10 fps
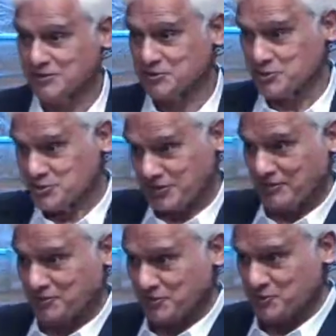through
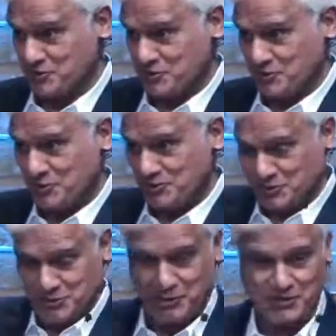San Francisco or
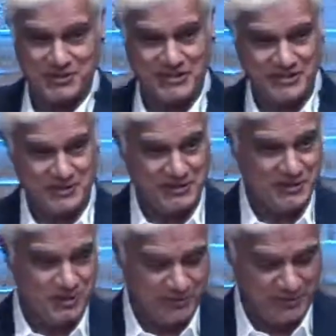through Los
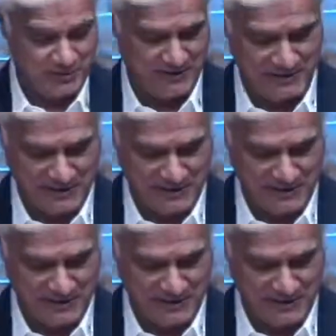Angeles over